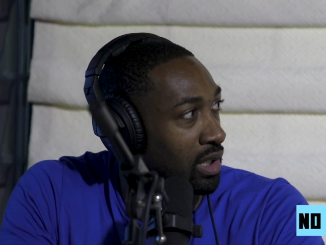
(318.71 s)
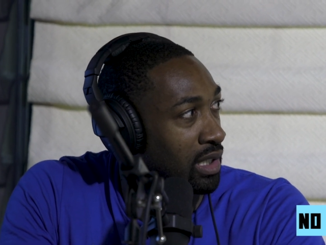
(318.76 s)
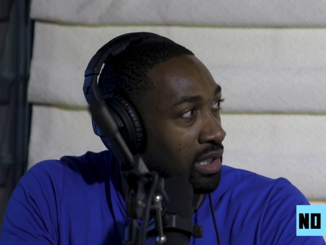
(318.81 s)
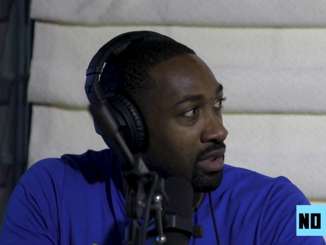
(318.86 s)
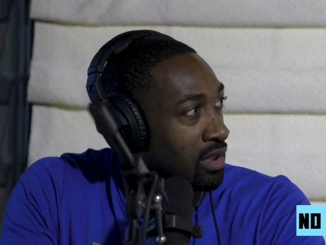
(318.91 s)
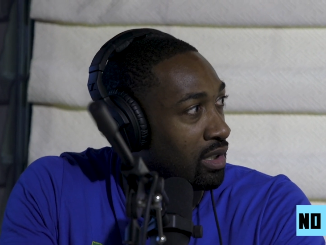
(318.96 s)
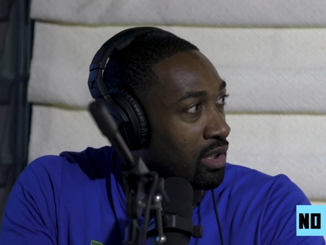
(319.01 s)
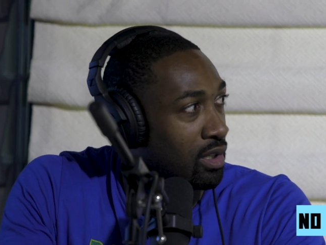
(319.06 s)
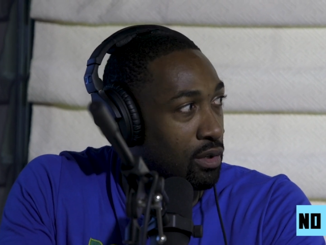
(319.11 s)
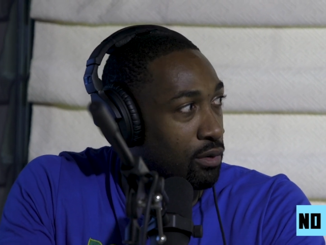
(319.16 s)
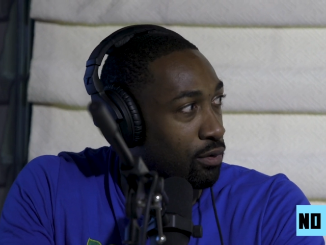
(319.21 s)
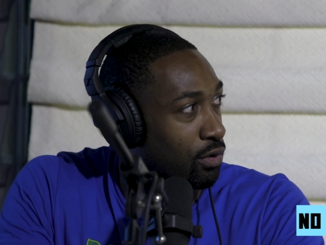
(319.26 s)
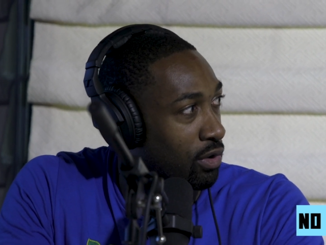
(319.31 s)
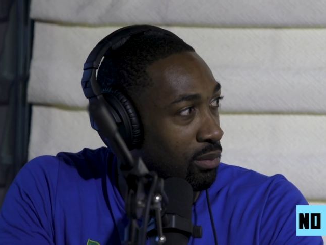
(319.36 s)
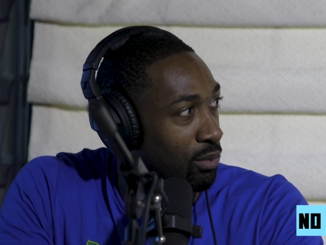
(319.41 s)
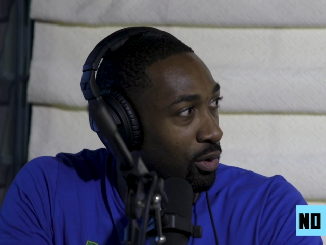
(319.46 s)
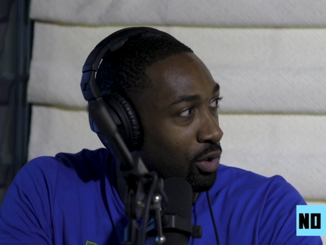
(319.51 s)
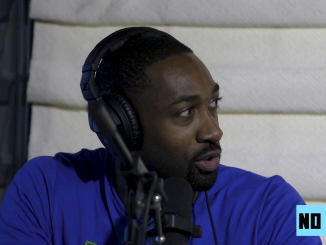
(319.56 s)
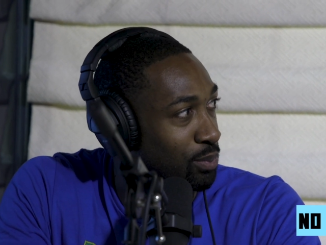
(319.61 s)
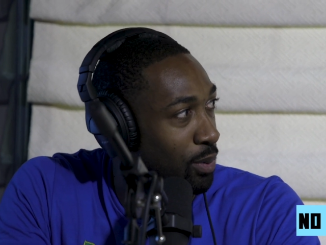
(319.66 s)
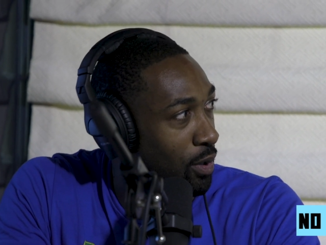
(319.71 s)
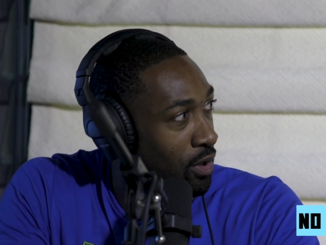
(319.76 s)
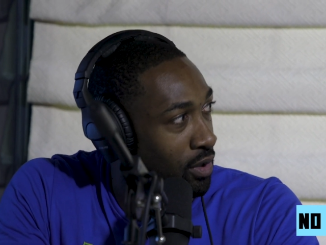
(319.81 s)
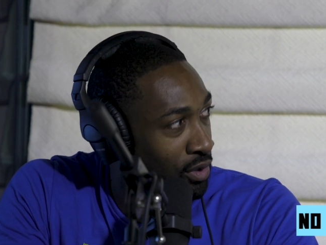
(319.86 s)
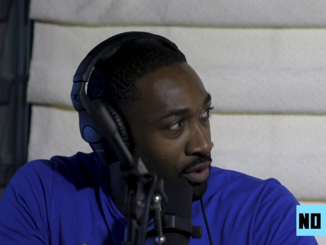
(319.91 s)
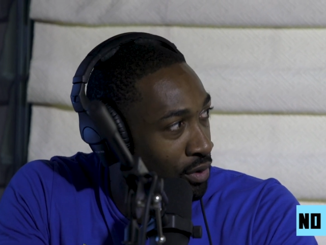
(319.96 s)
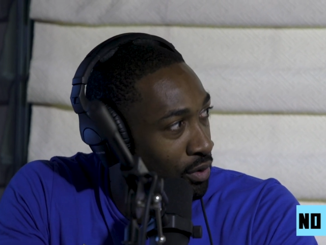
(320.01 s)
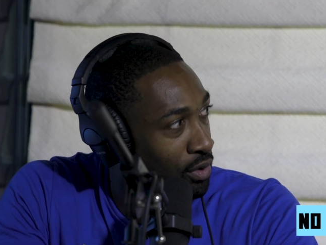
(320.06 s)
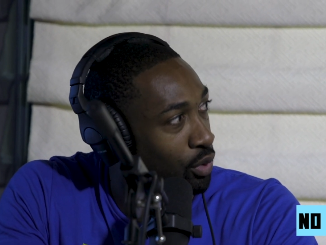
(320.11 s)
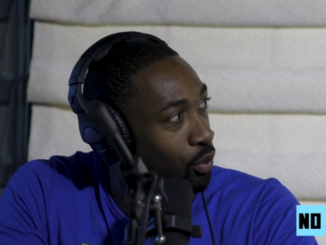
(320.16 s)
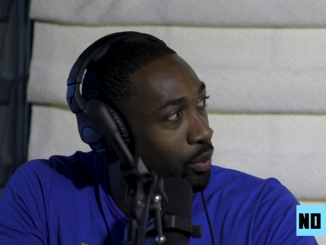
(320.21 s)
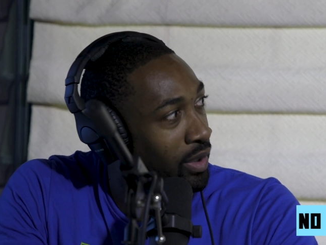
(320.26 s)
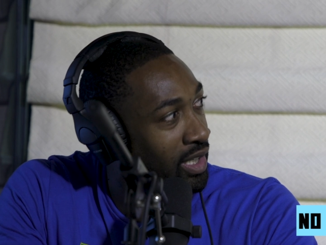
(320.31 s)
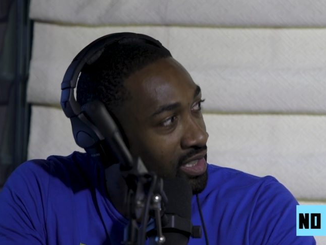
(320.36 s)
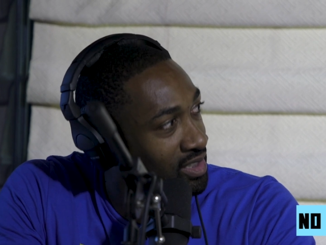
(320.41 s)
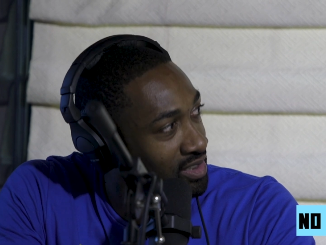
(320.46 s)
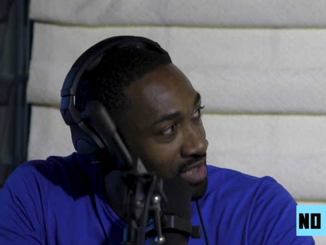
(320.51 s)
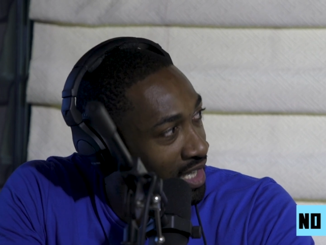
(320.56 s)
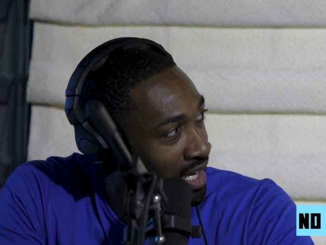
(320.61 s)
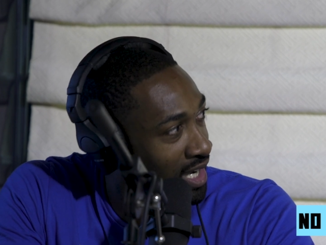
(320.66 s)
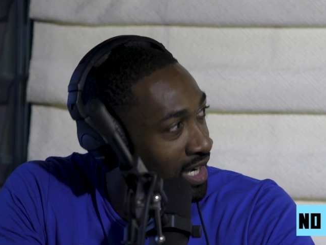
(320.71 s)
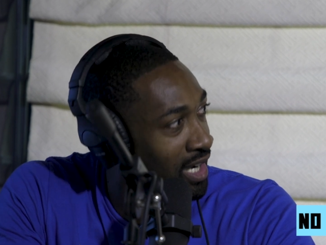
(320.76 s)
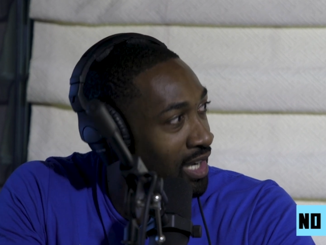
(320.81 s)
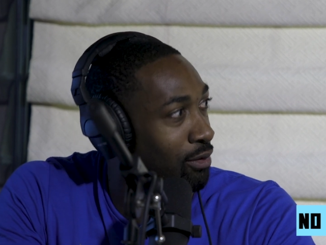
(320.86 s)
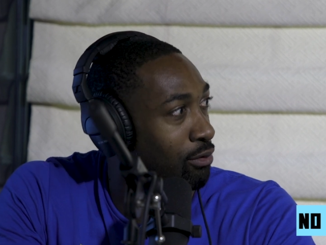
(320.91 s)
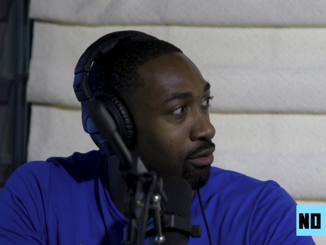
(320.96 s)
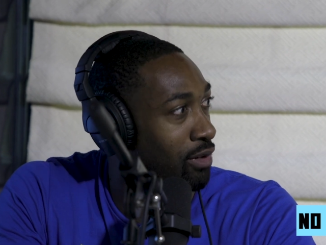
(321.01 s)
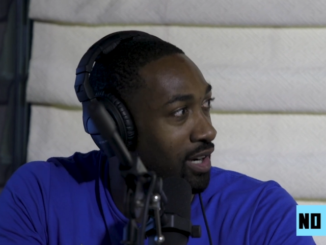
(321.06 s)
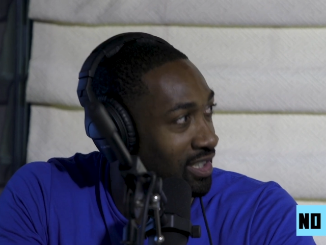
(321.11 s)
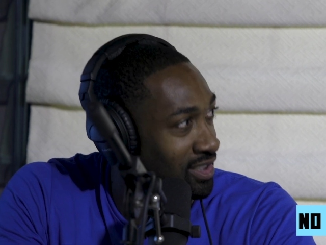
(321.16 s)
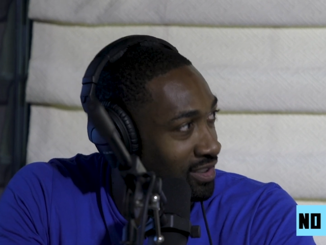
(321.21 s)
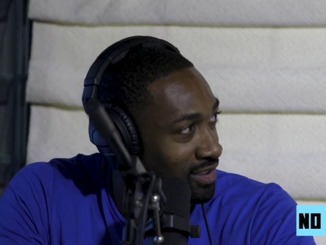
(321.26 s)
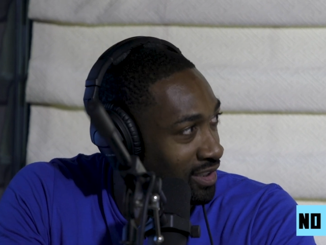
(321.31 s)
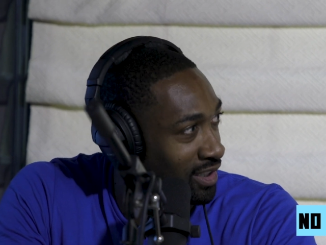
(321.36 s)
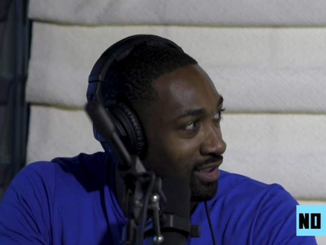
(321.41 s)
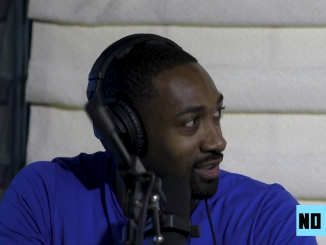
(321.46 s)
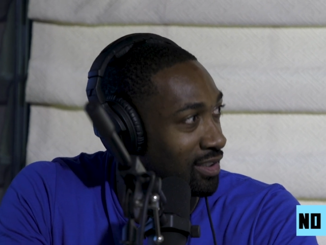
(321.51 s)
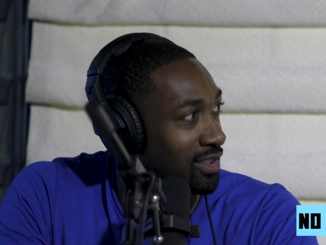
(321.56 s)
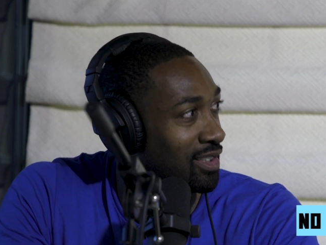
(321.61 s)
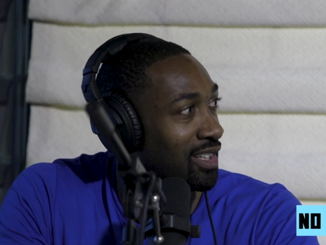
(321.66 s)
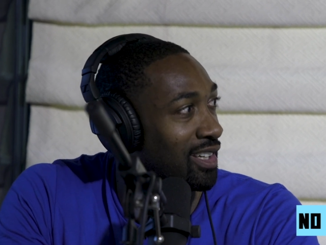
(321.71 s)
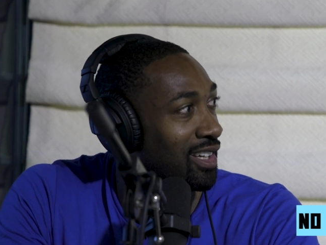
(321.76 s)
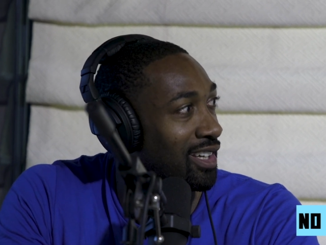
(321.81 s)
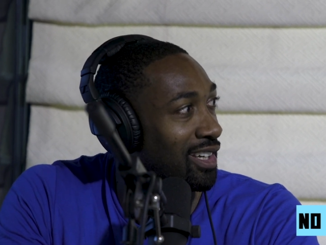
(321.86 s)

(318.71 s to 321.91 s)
And for the most part, you're on the weak side, resting.